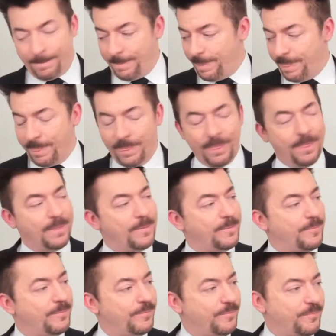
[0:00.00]
aspect of
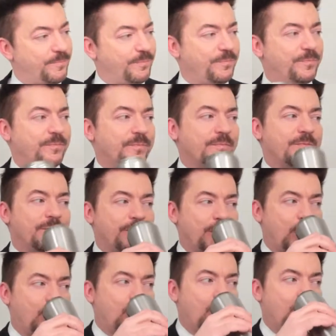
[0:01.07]
the
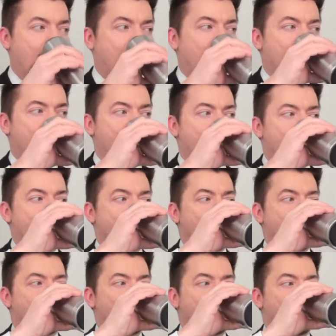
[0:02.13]
conversation just really
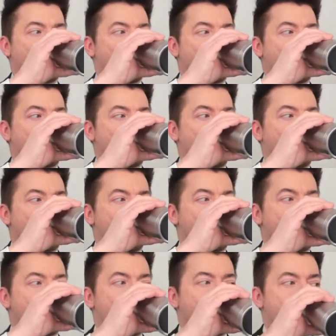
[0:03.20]
makes me feel sick to my
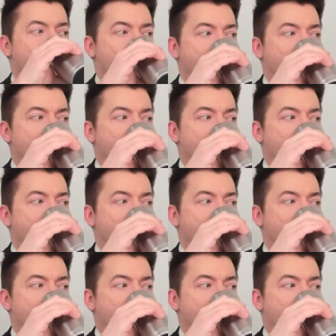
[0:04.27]
stomach.